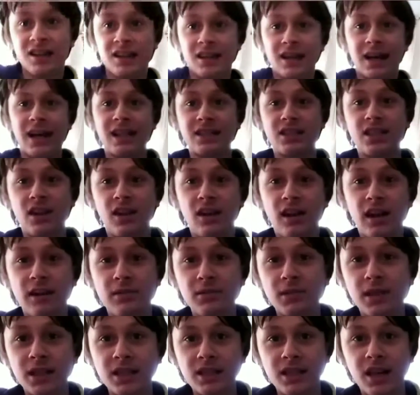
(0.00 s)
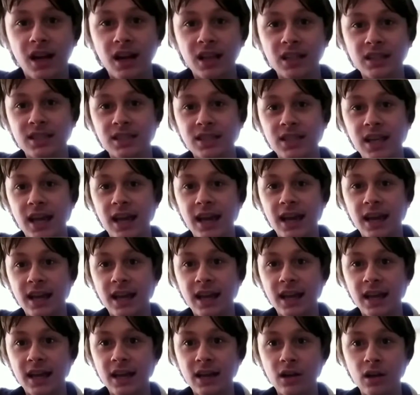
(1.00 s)
That's all I really gotta say.
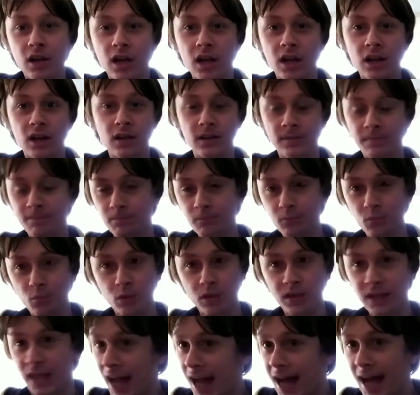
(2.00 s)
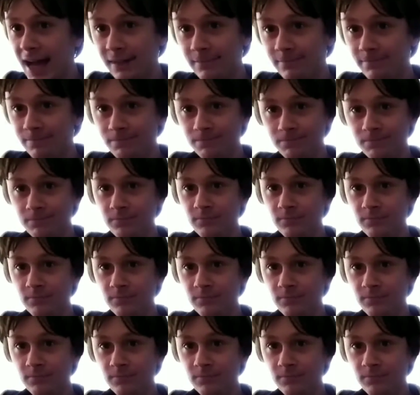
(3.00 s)
With that,